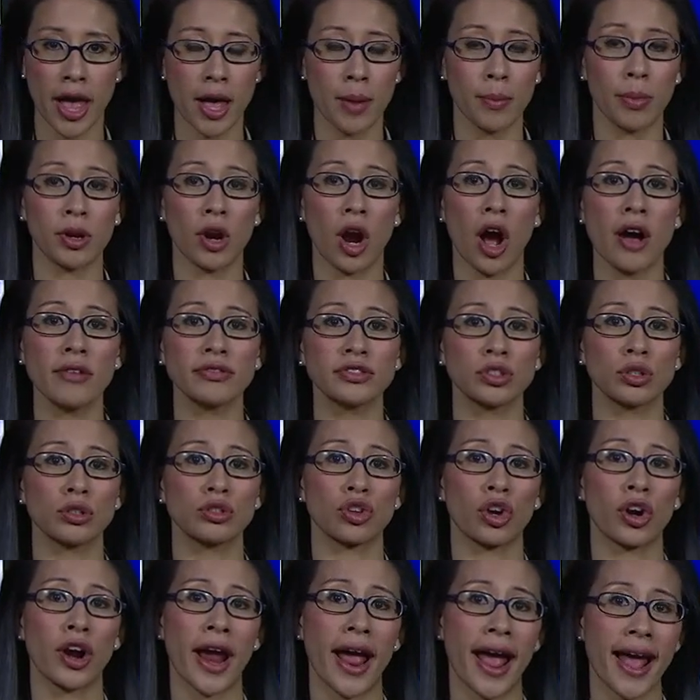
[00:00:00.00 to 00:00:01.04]
but officers
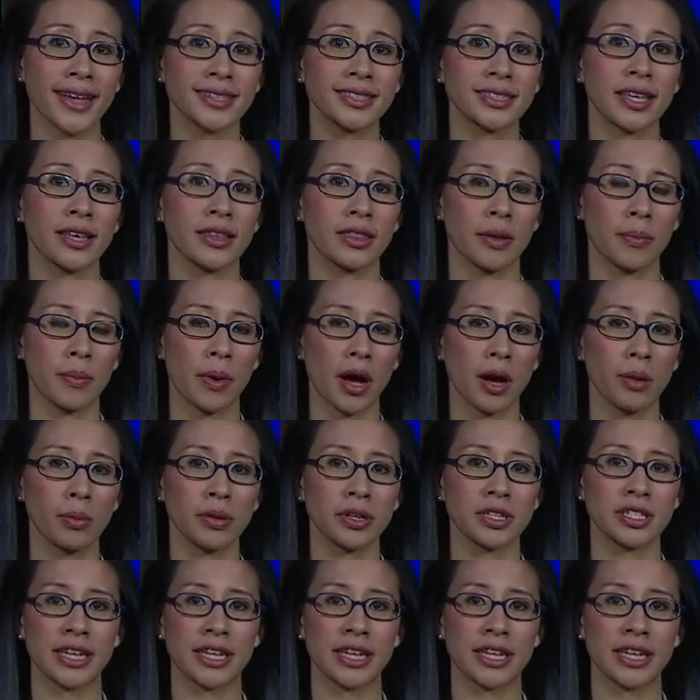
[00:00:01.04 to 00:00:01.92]
are asking the public